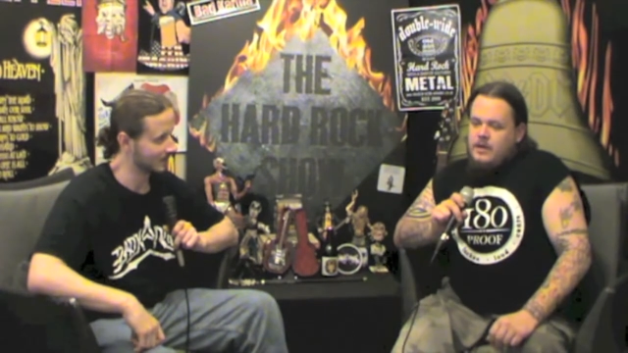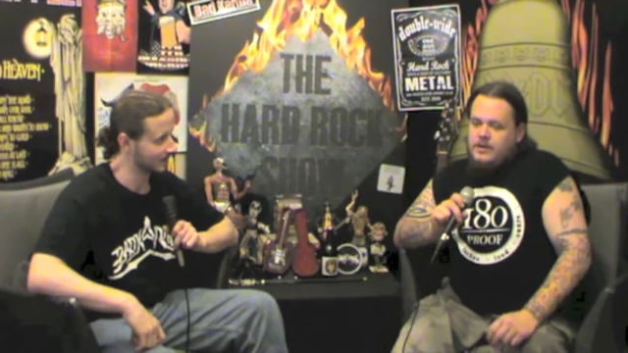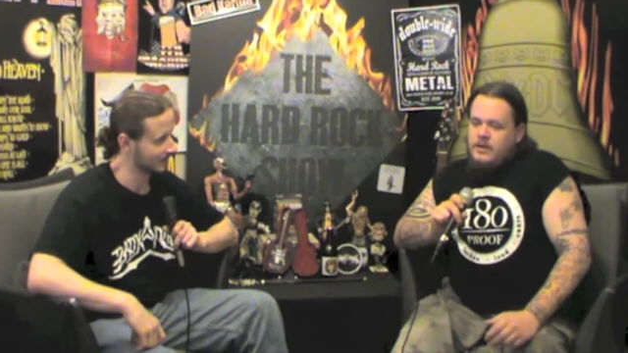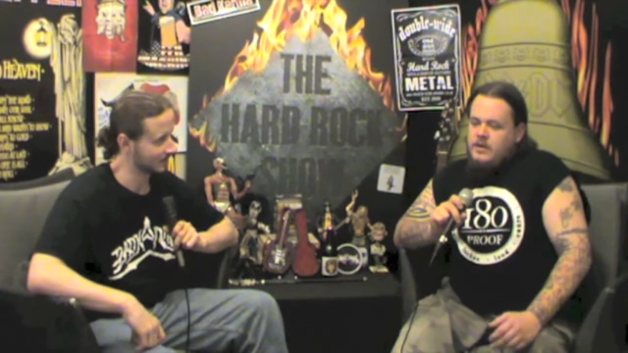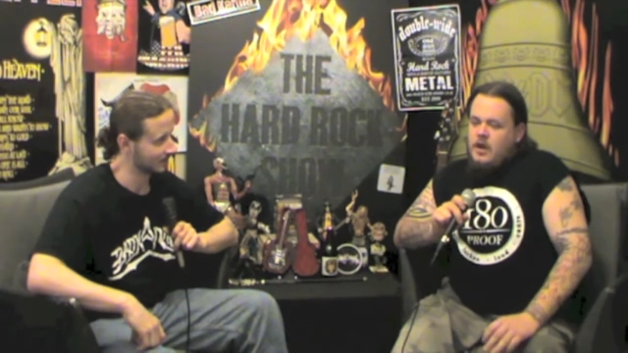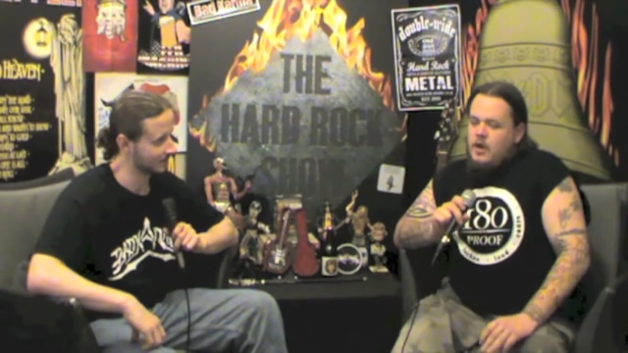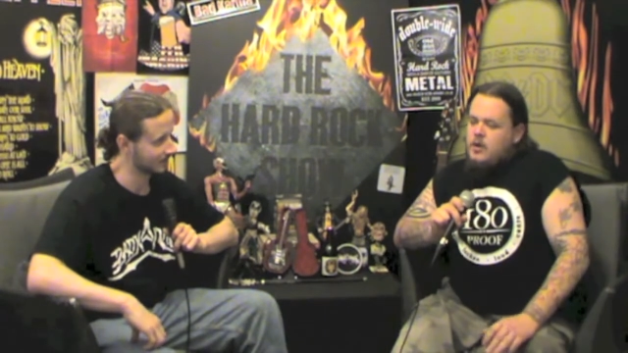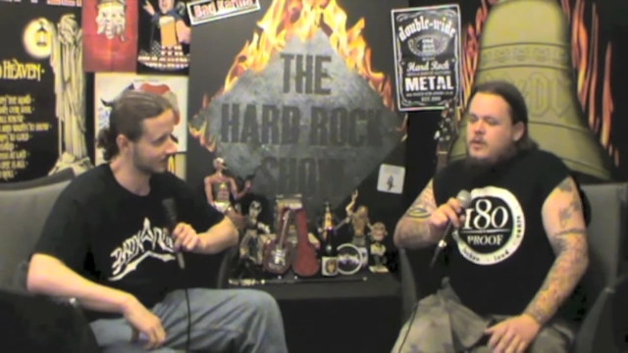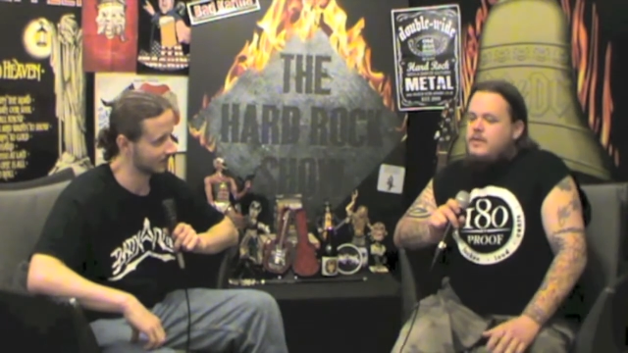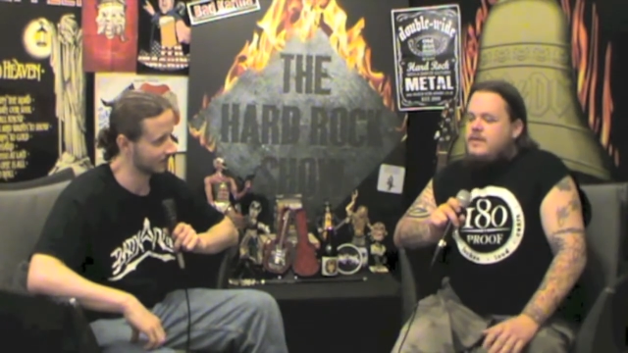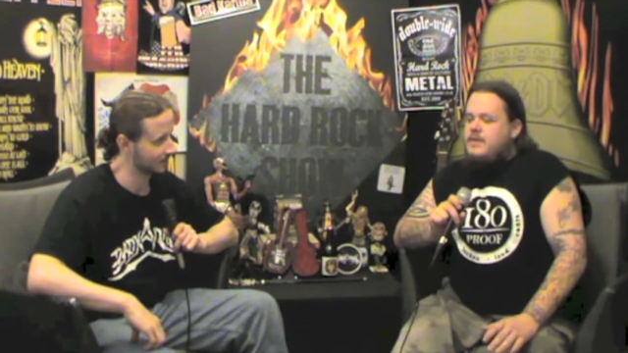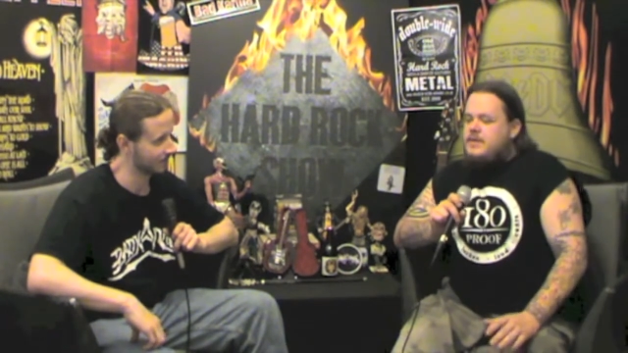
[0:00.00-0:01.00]
Speaker 1: I don't
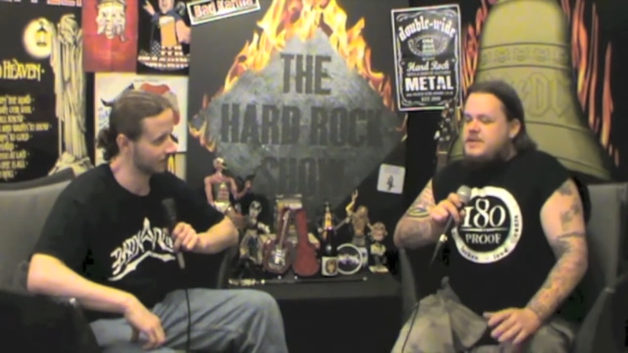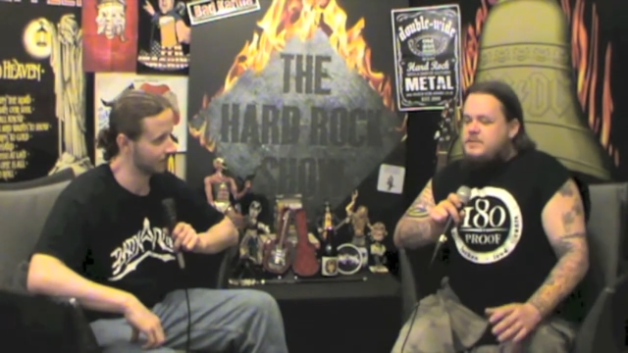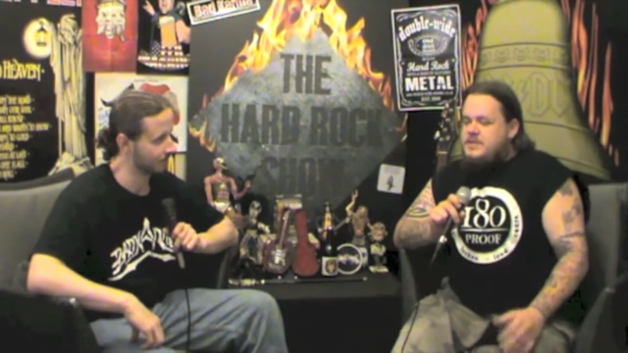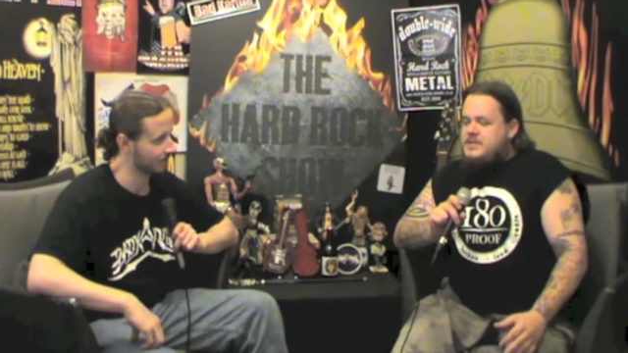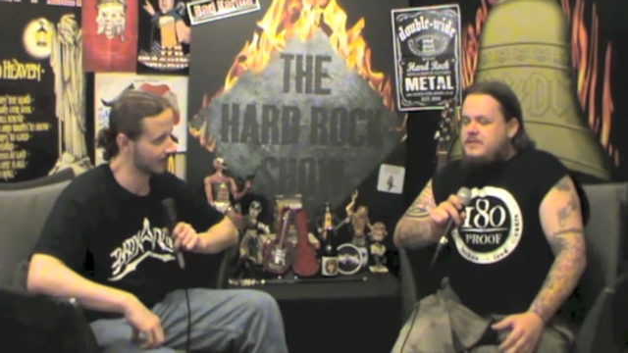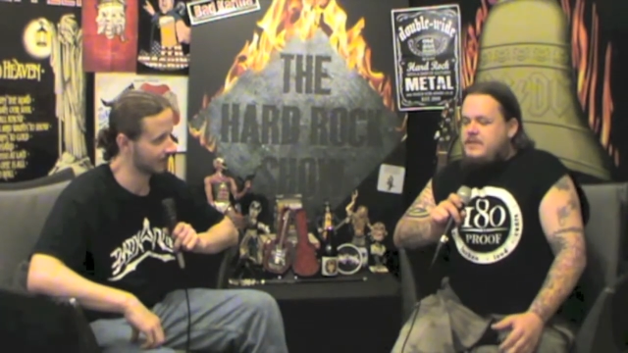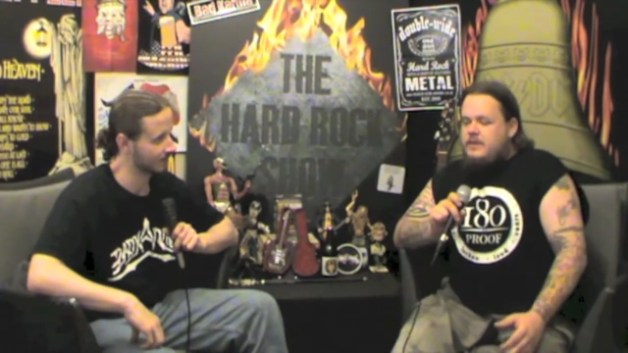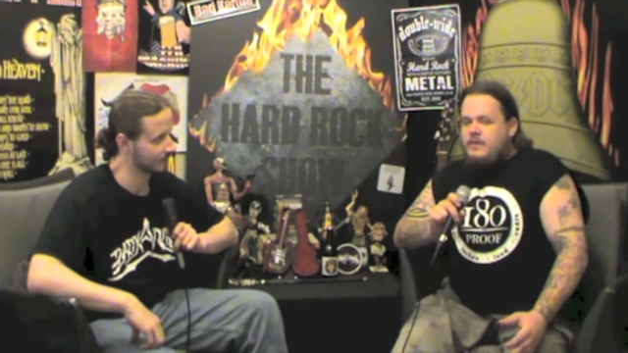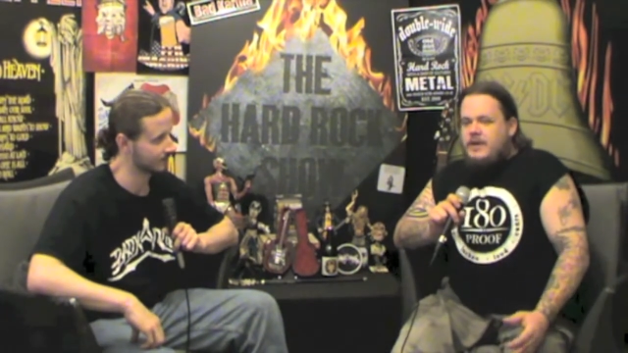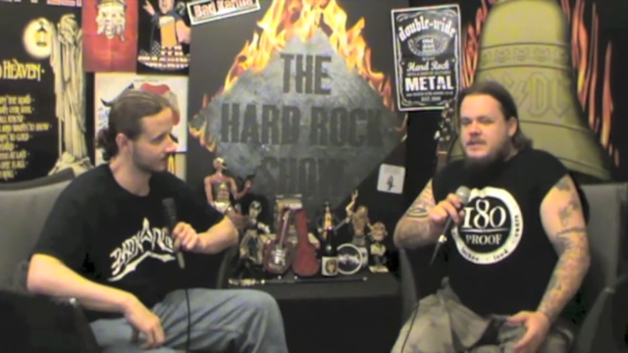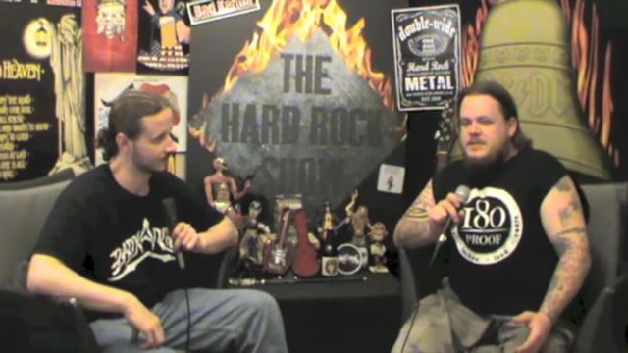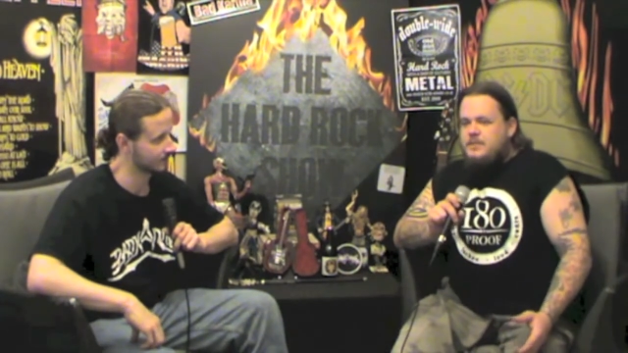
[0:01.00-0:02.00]
know the specific
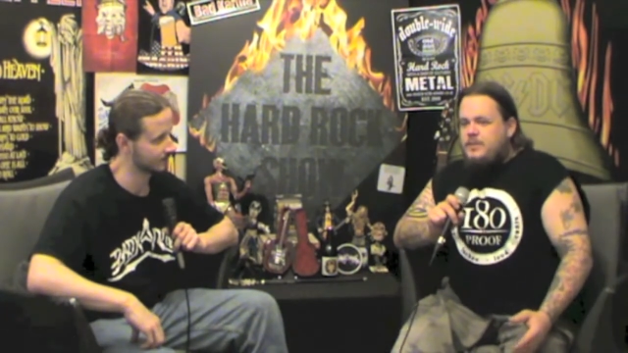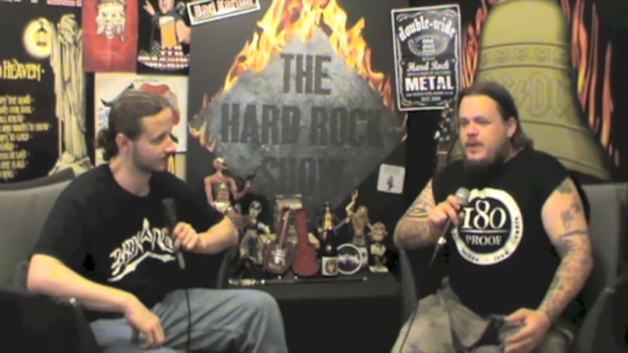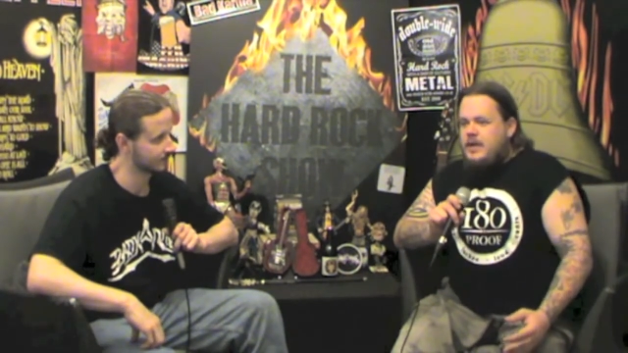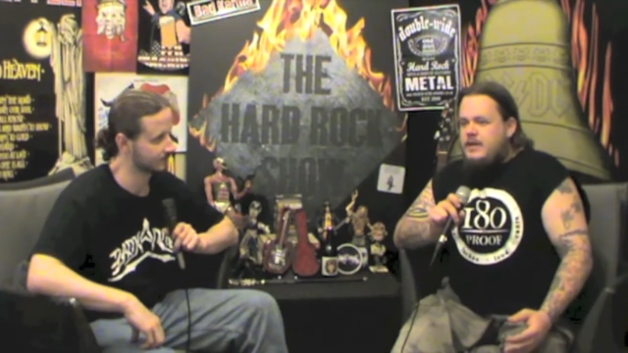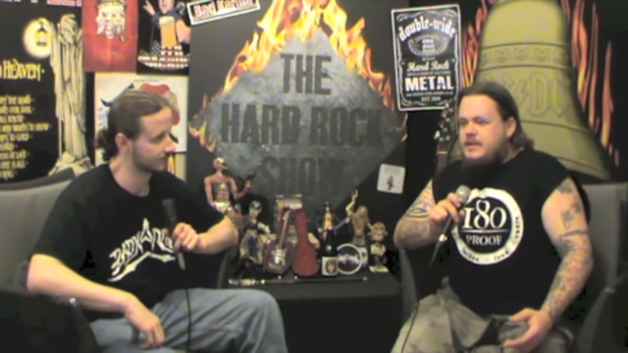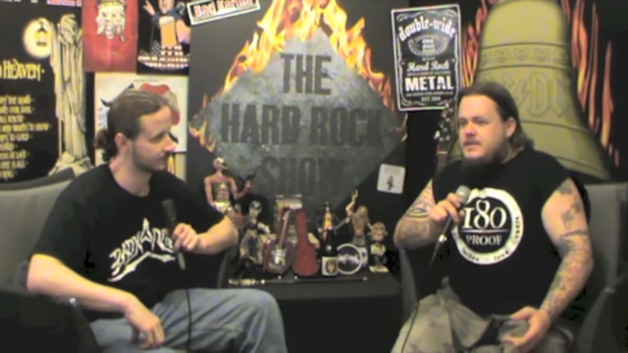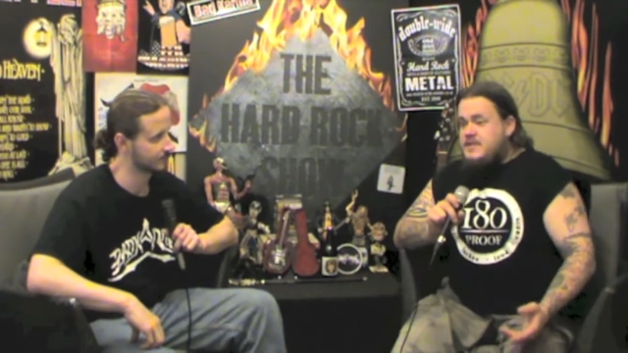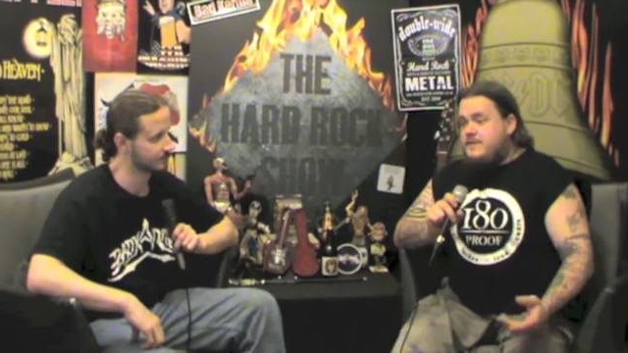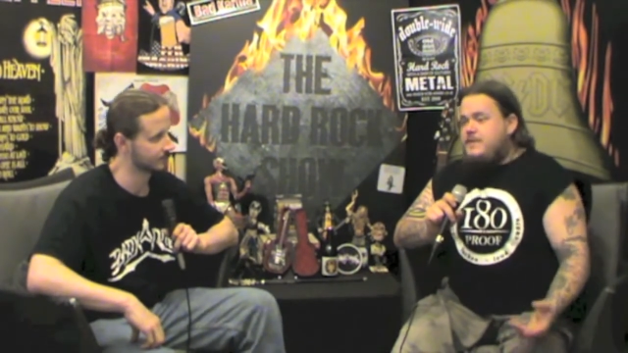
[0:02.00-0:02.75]
reason, but it's the